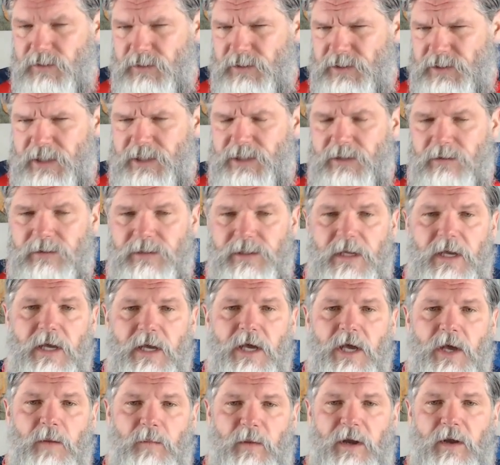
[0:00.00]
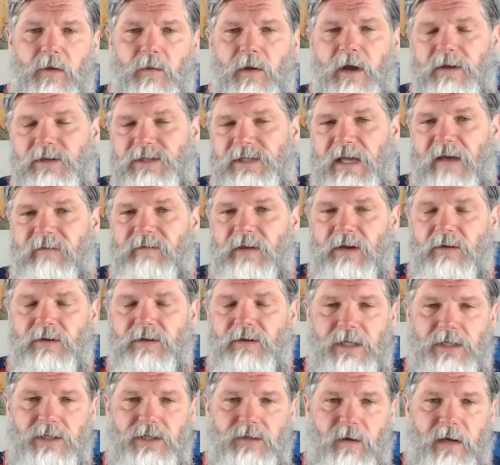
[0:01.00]
so 6 years. But here we are 7
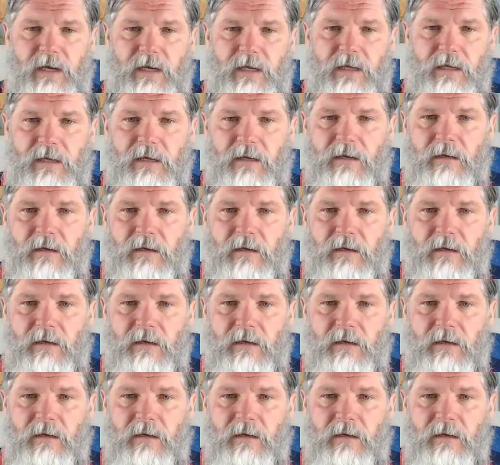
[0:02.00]
years into it.